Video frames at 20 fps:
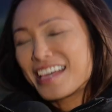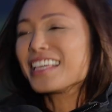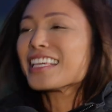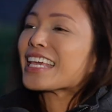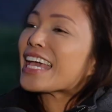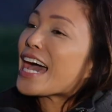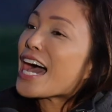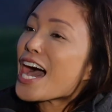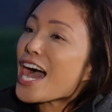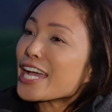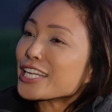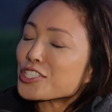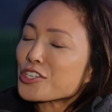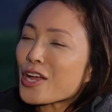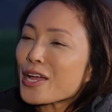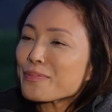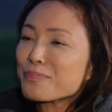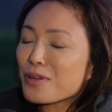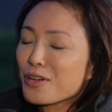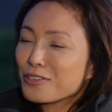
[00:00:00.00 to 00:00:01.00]
Yeah, I
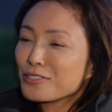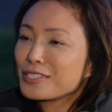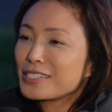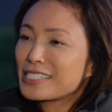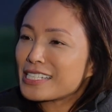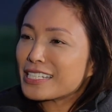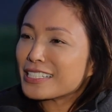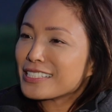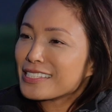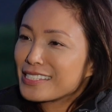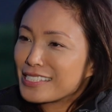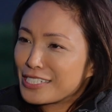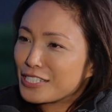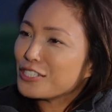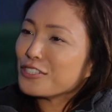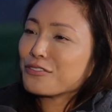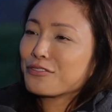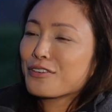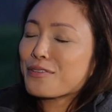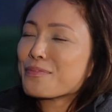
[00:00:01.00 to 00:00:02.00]
tried posting a
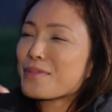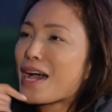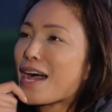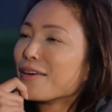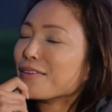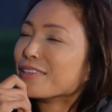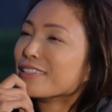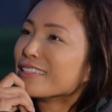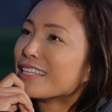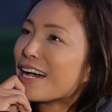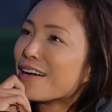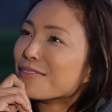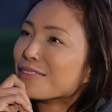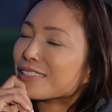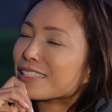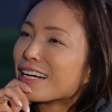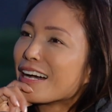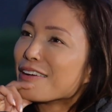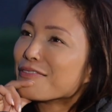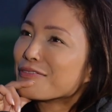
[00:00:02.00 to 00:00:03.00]
still from that one. That
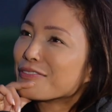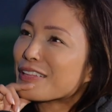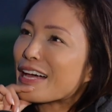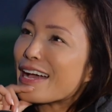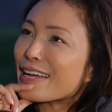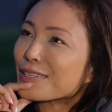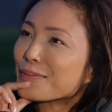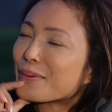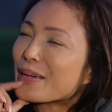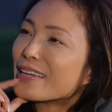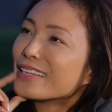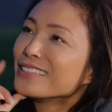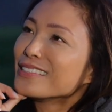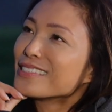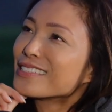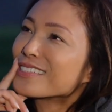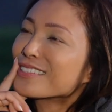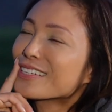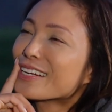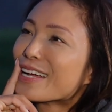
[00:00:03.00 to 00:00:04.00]
one got flagged by
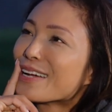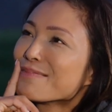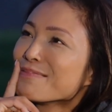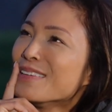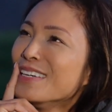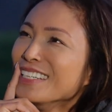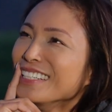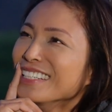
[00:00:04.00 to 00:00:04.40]
Instagram.